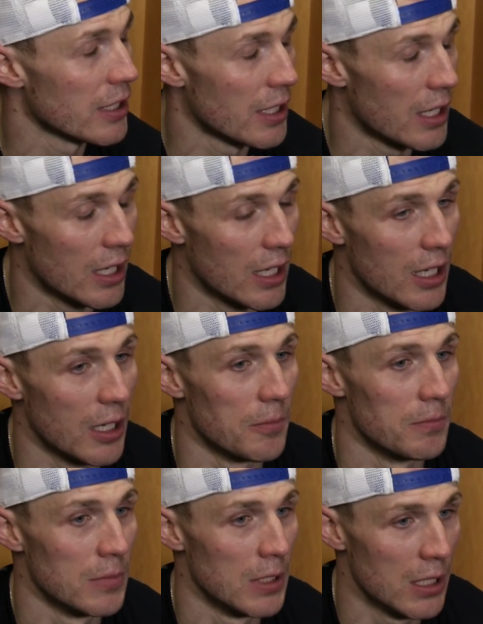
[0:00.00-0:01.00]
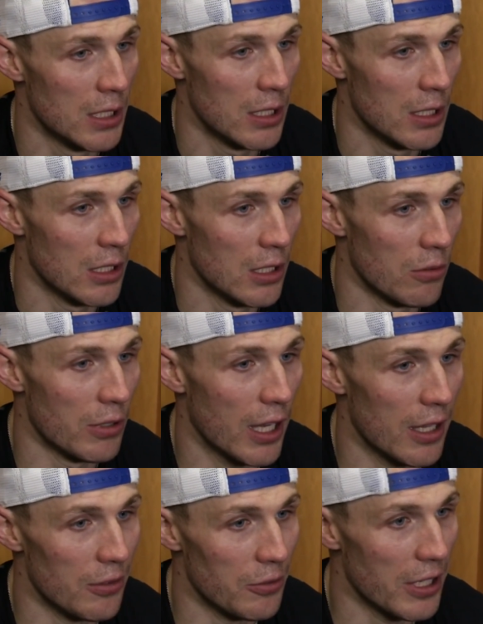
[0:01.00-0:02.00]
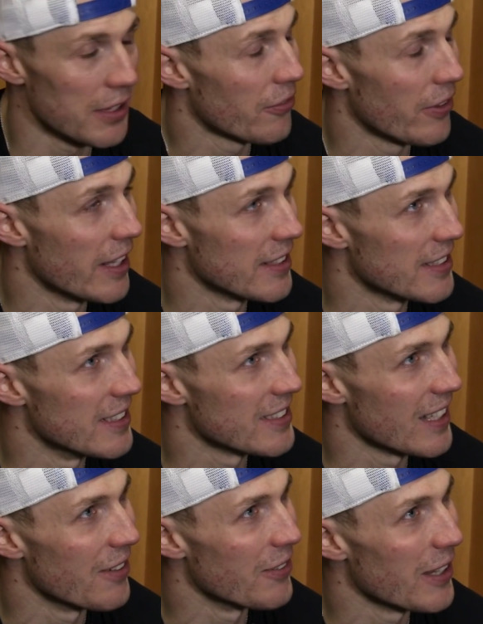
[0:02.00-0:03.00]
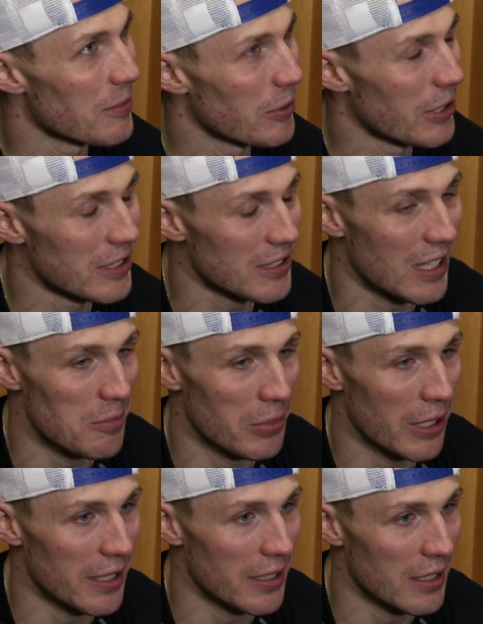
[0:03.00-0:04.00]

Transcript: We're not the fanciest line, we're not the prettiest line, but,